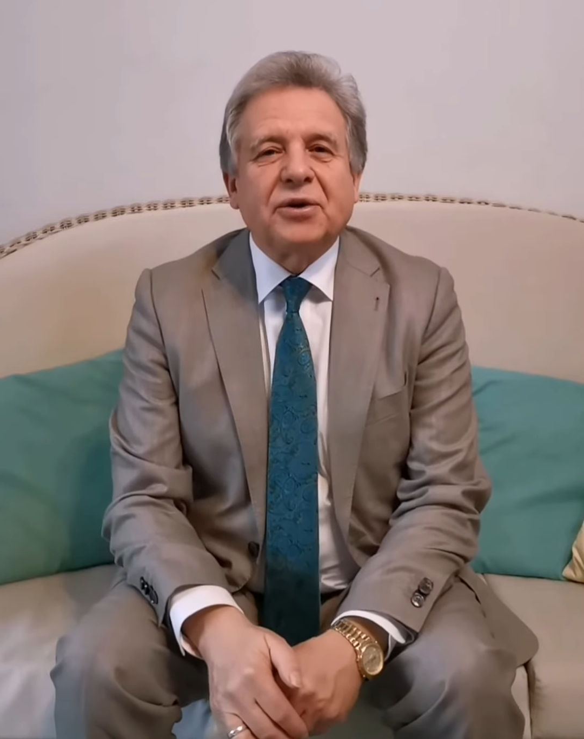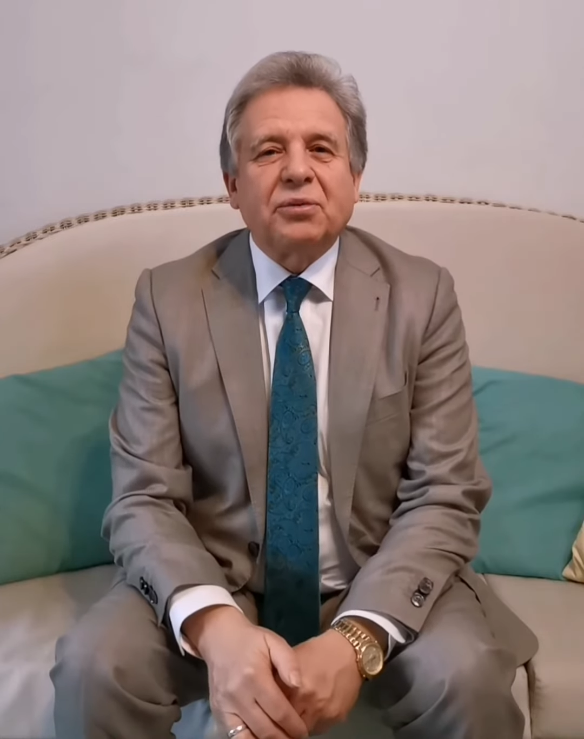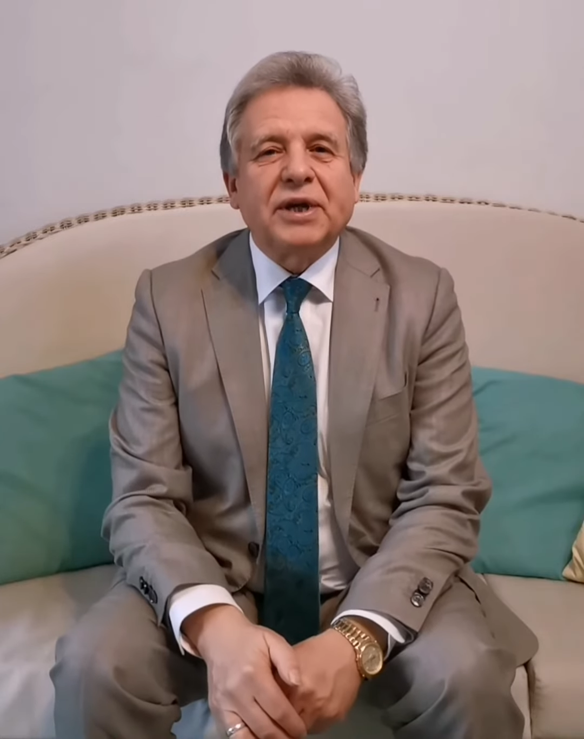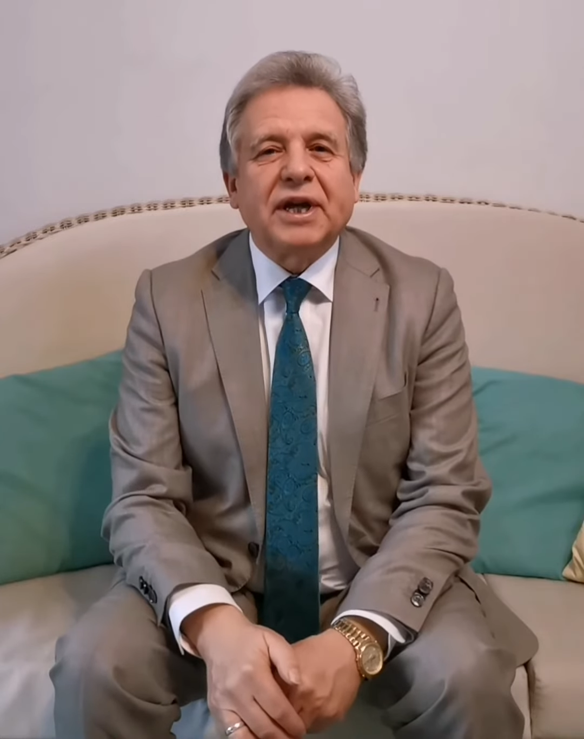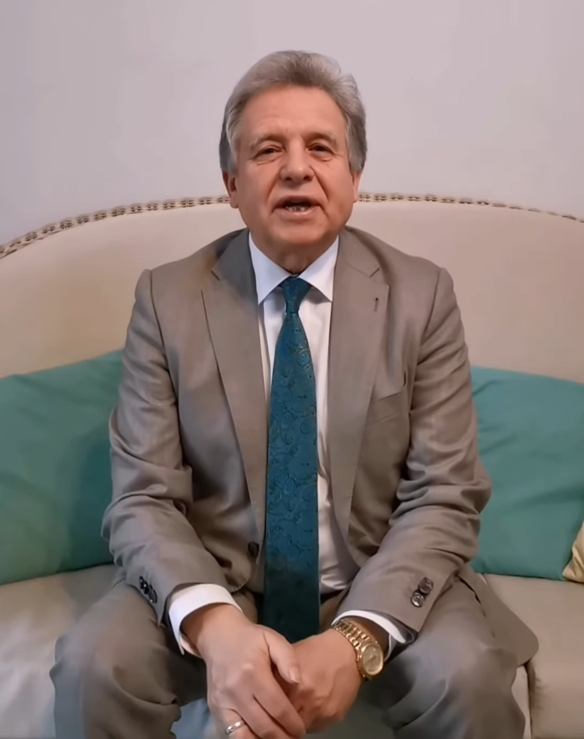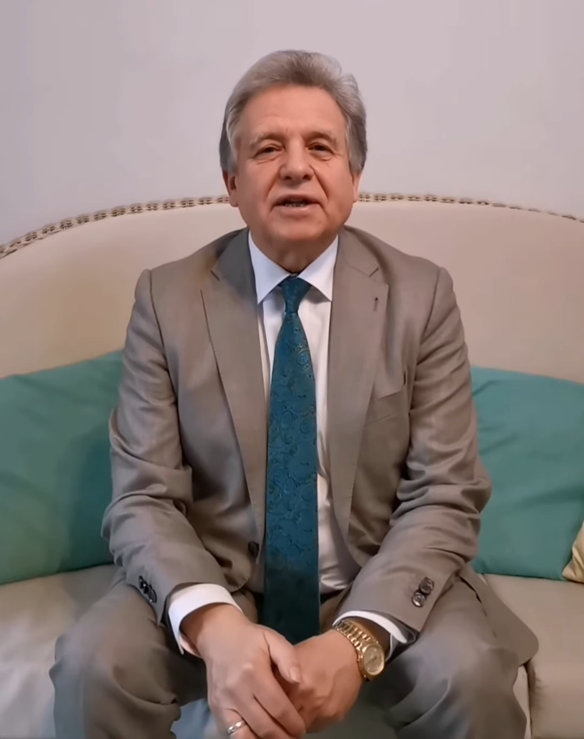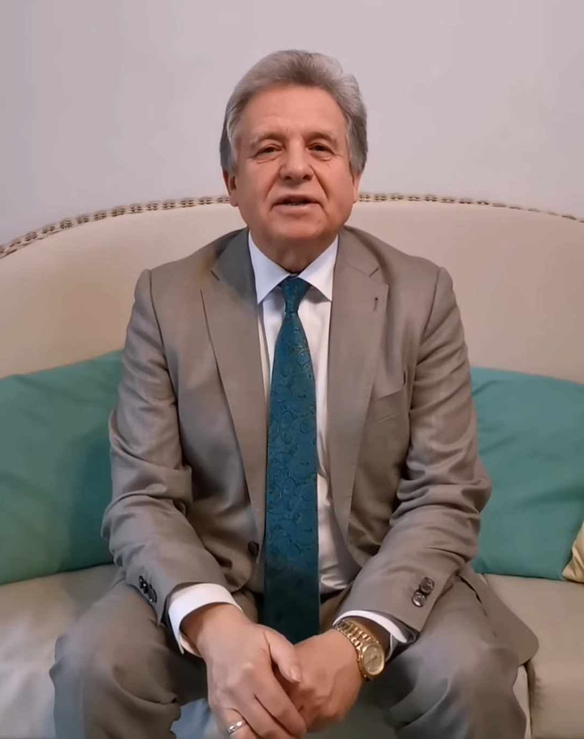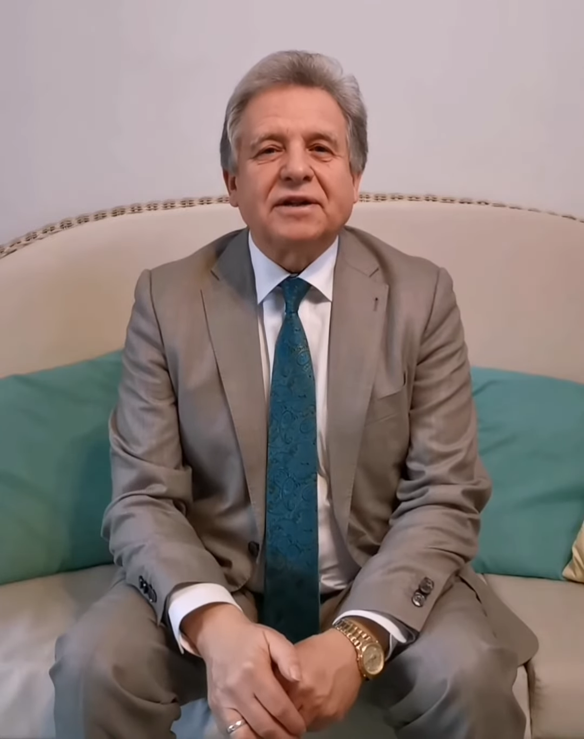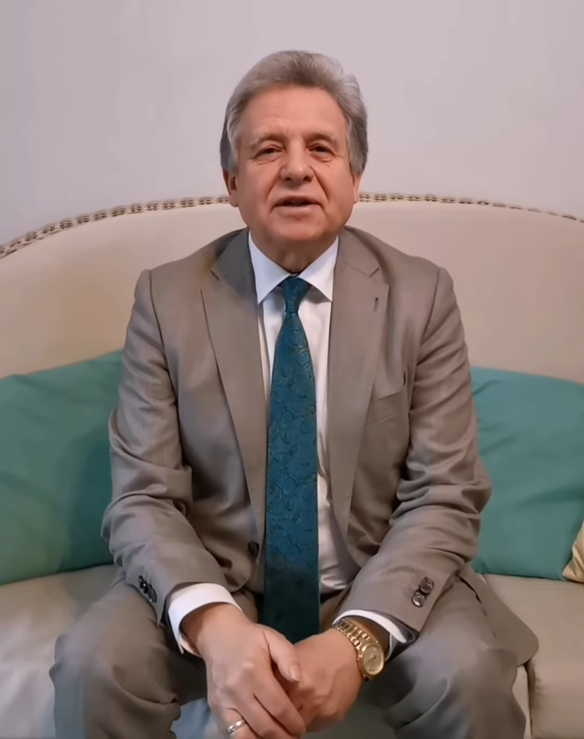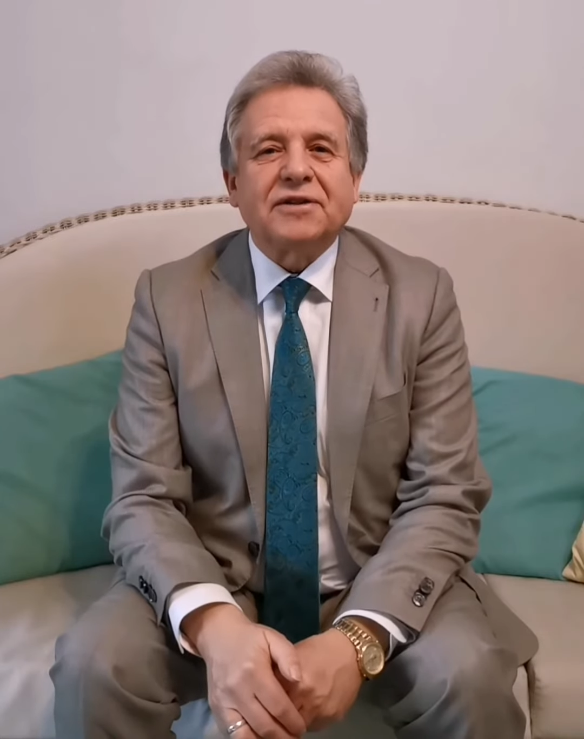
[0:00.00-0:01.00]
We
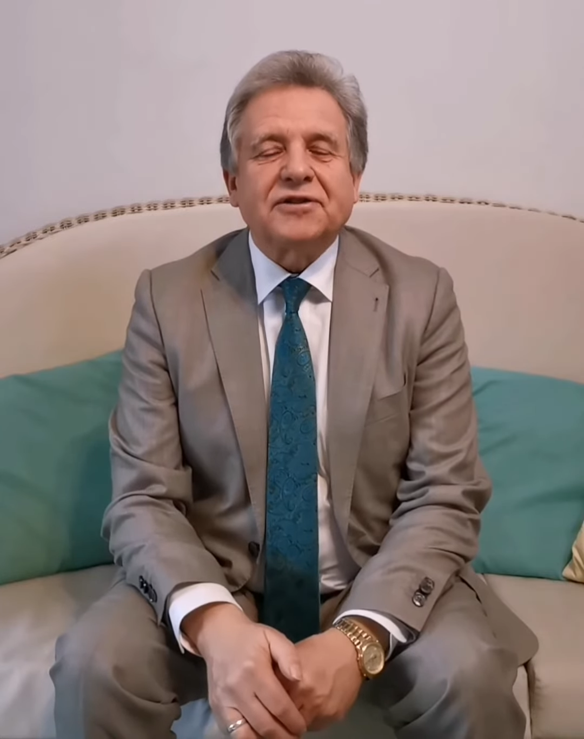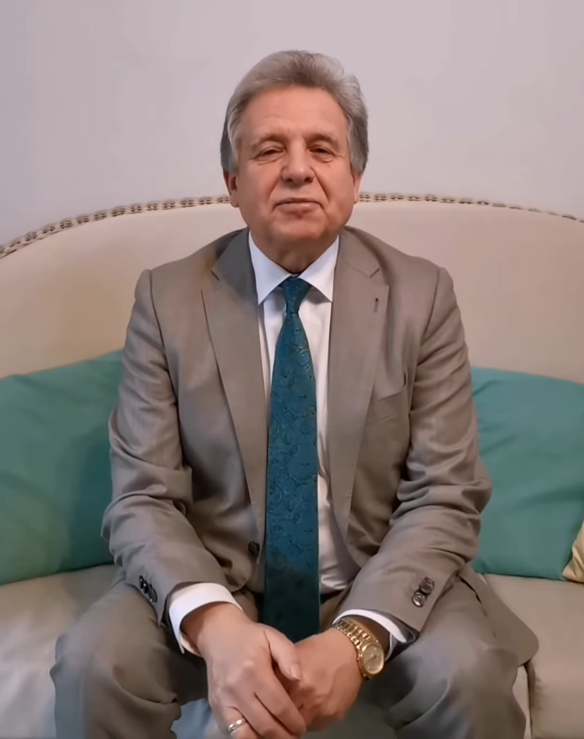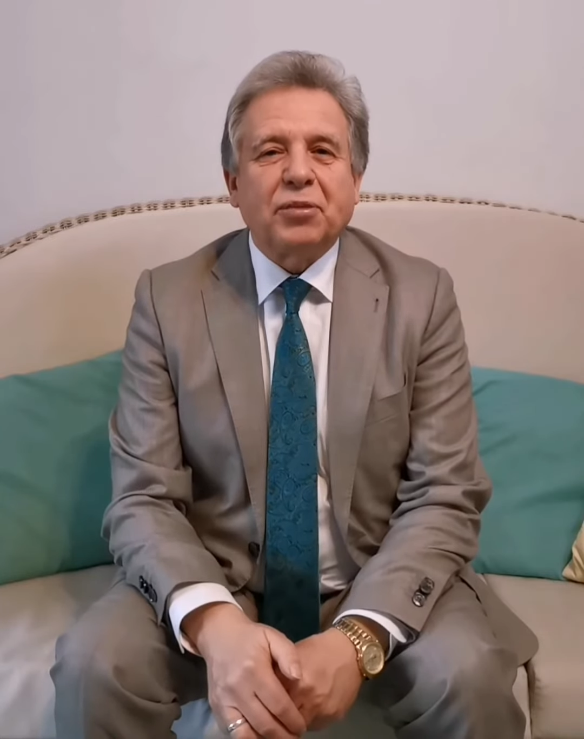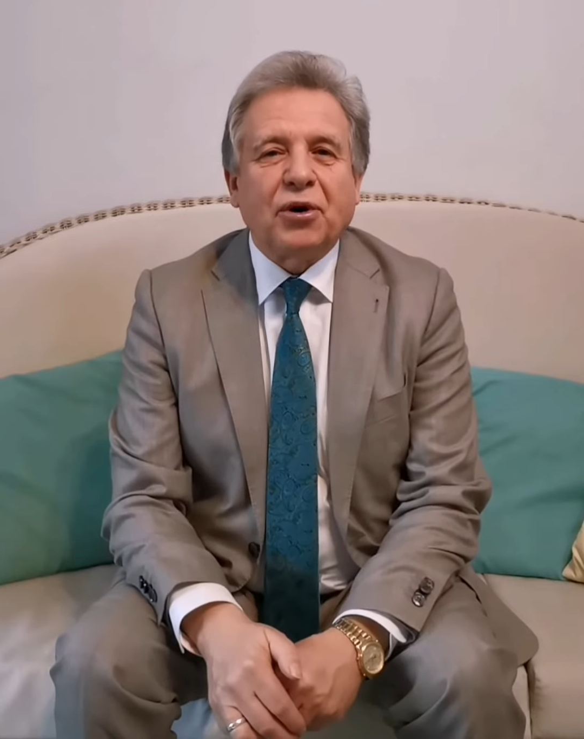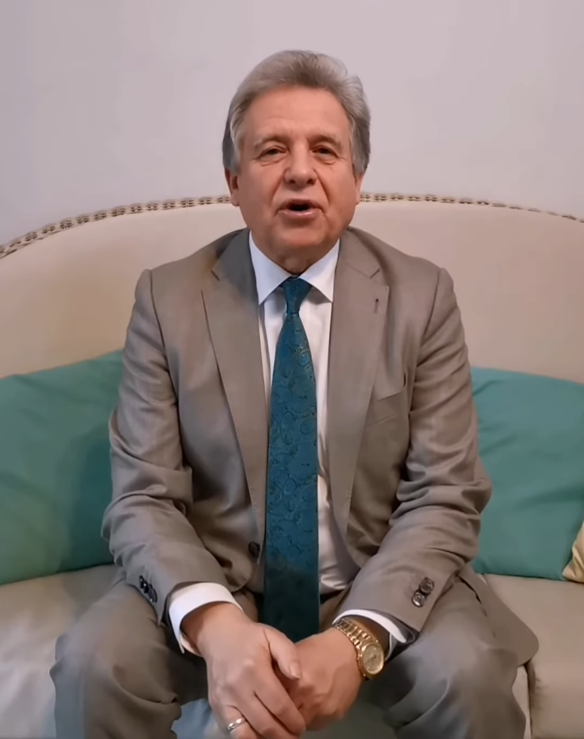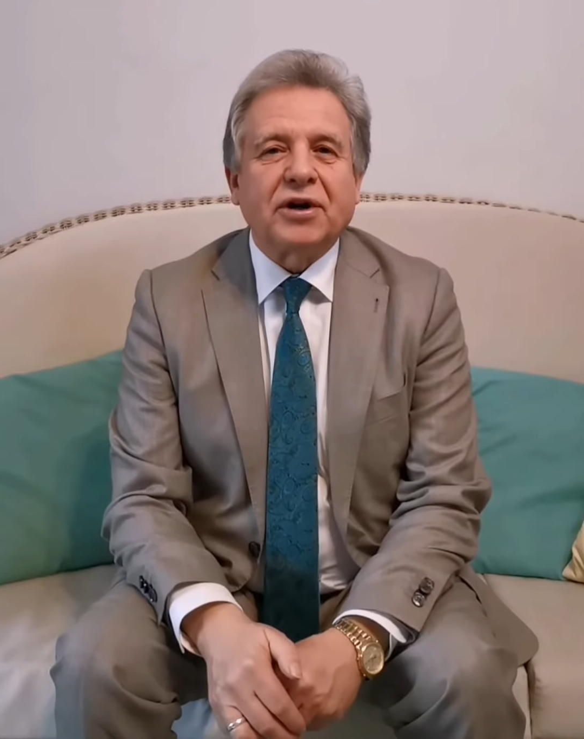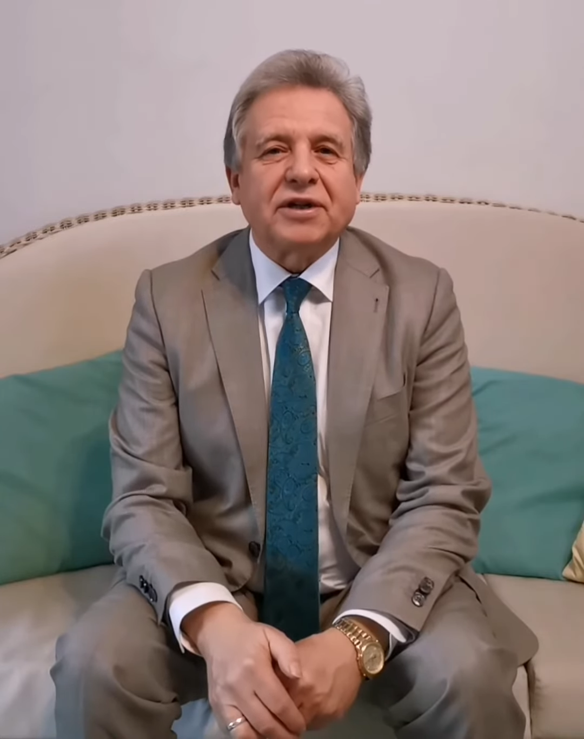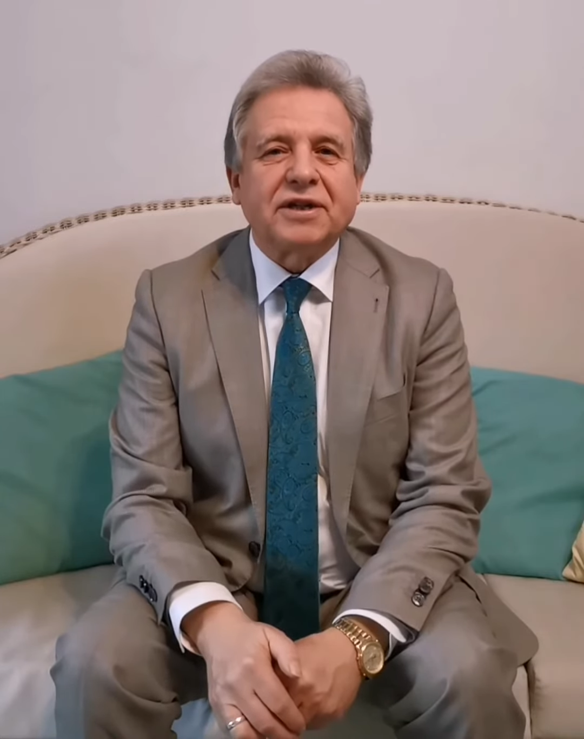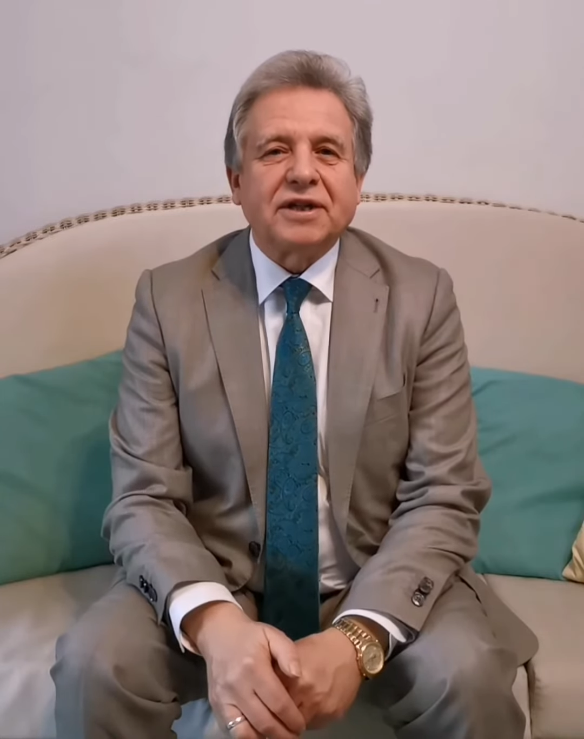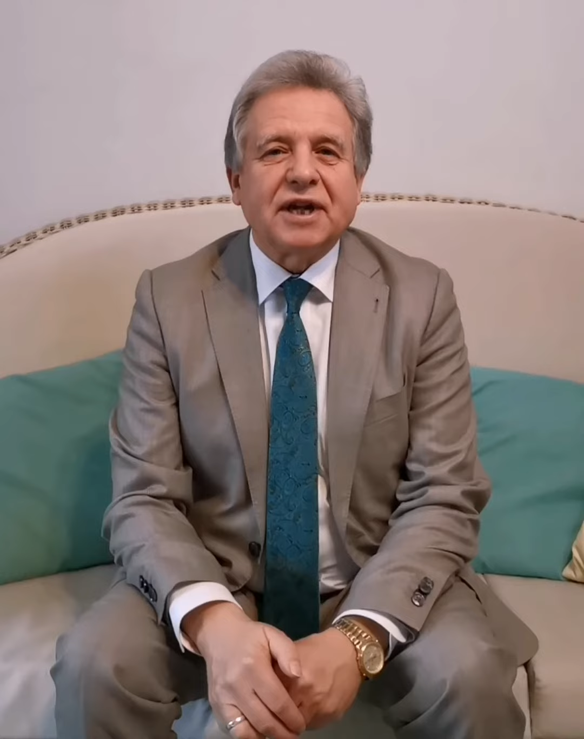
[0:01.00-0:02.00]
can support